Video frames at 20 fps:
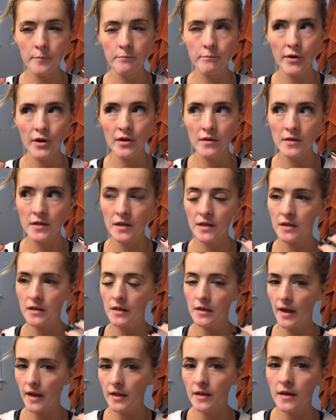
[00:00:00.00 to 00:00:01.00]
burns
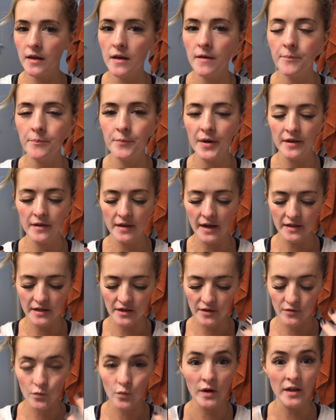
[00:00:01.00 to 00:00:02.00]
slightly, but
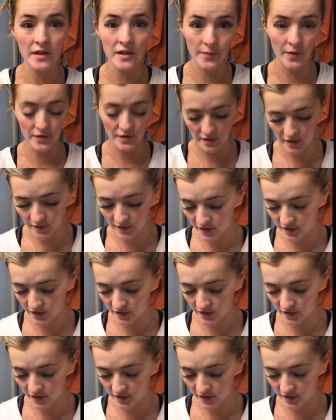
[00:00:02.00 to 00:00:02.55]
that's what it's supposed to do.